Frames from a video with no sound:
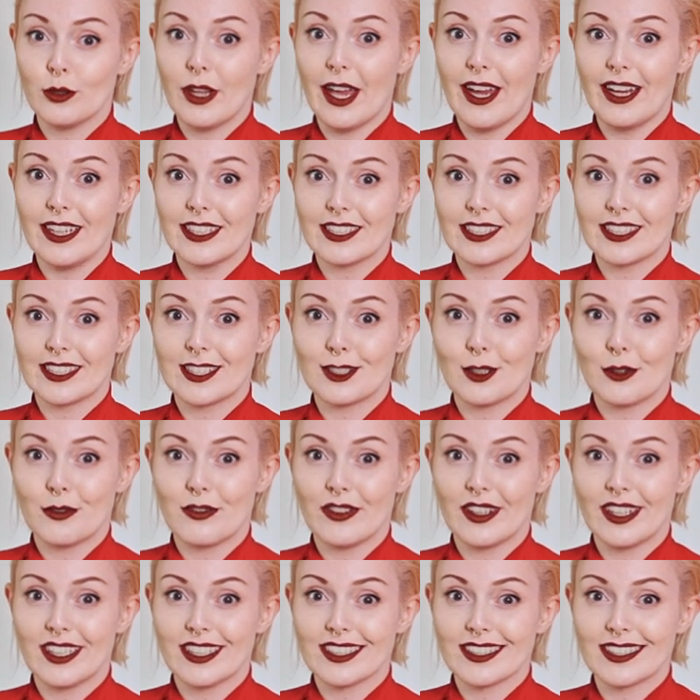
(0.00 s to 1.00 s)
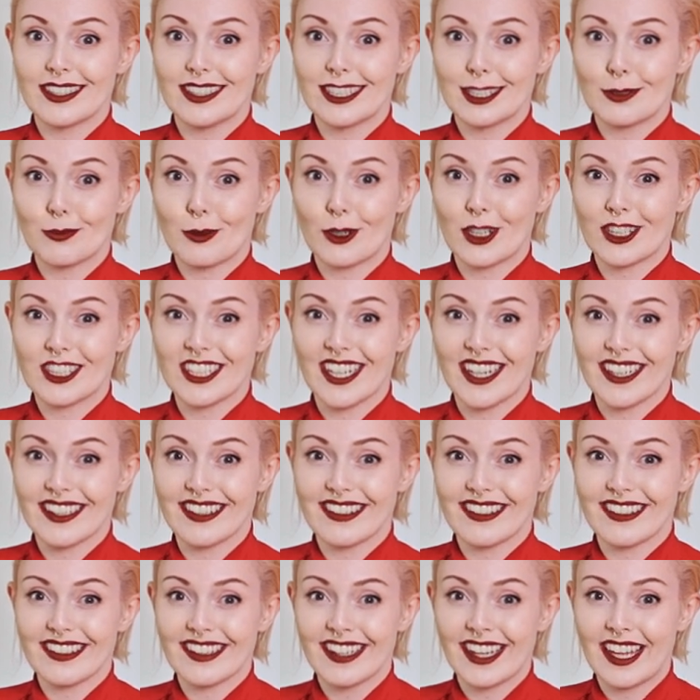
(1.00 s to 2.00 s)
days to finish this
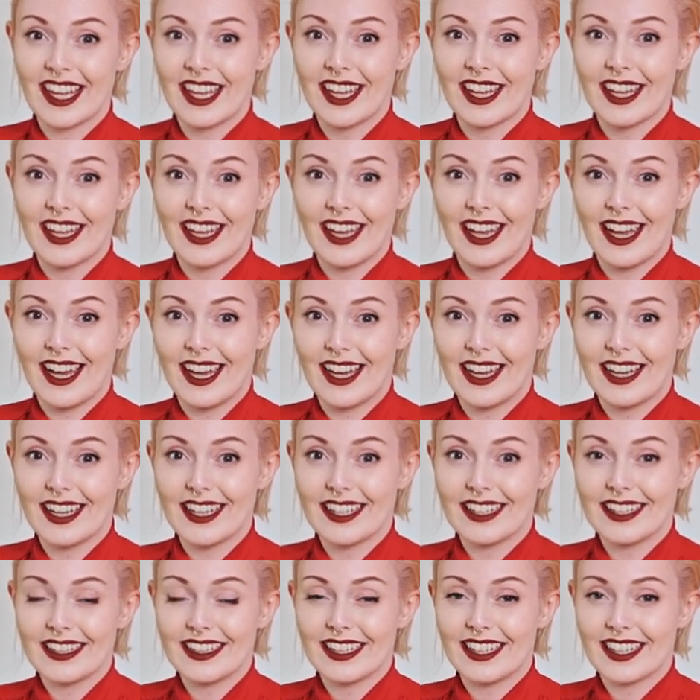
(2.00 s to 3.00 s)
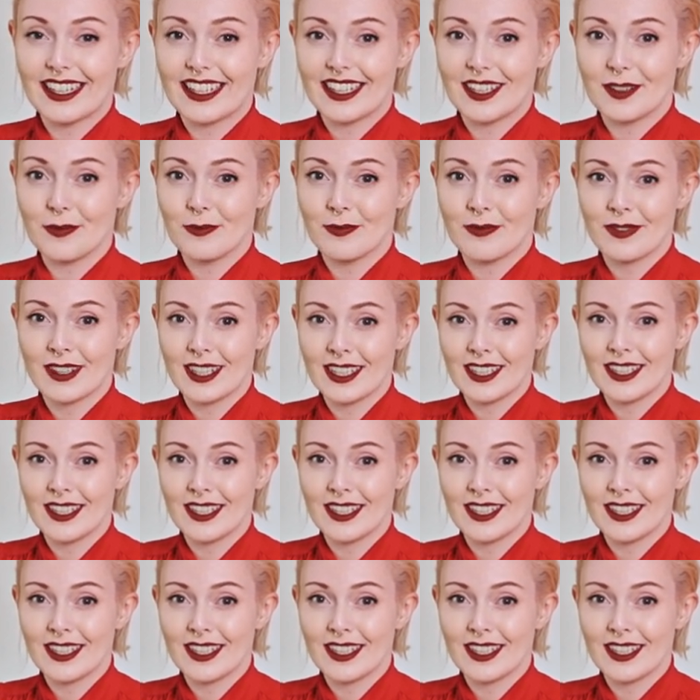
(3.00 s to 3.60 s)
project. And